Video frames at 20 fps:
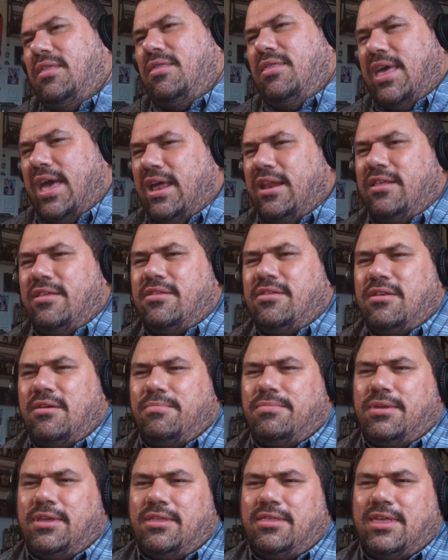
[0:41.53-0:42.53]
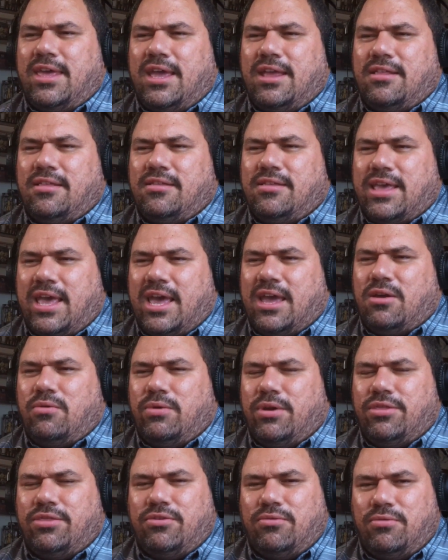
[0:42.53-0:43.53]
That is something that Zach
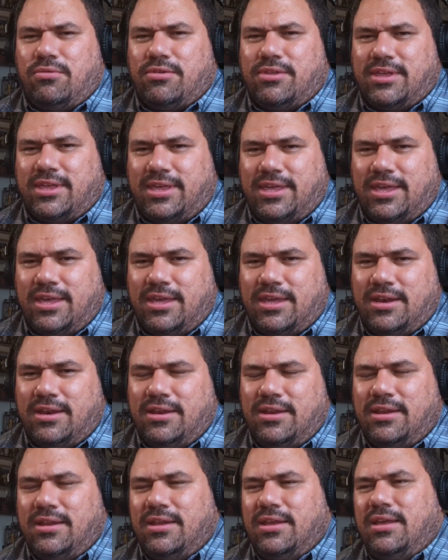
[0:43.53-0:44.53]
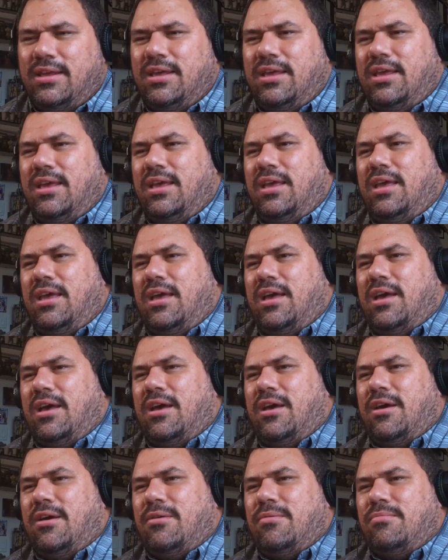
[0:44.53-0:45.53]
went through as a kid,
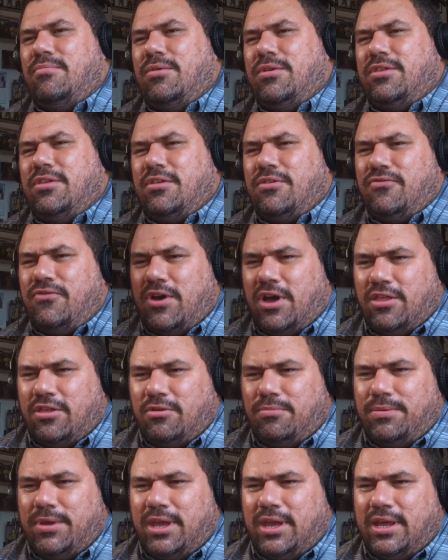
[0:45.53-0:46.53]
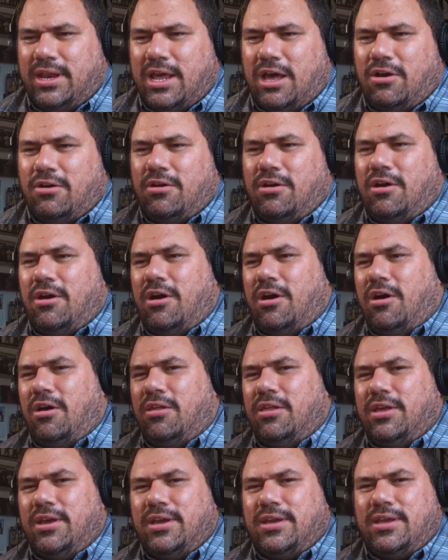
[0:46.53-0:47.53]
with his father being an
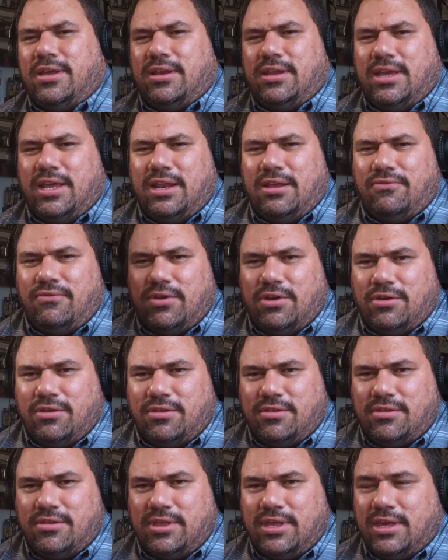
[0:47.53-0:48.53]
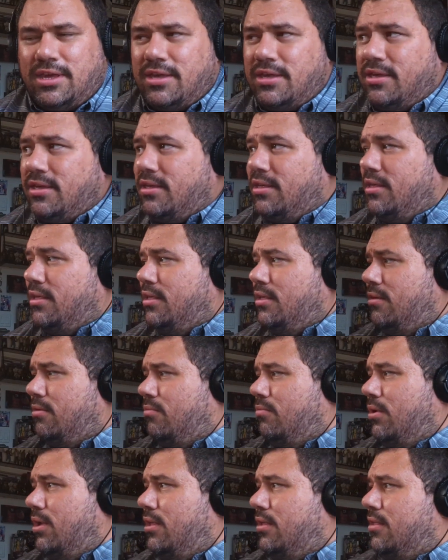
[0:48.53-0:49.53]
alcoholic and getting very sick.
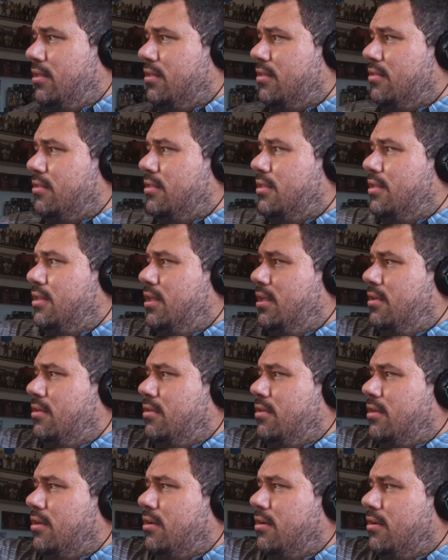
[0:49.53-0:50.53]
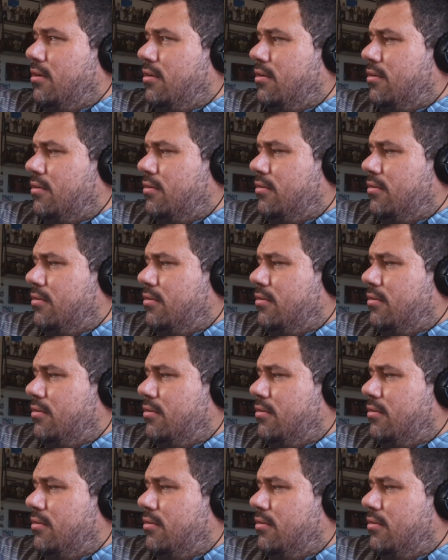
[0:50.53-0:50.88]
What is the deal here?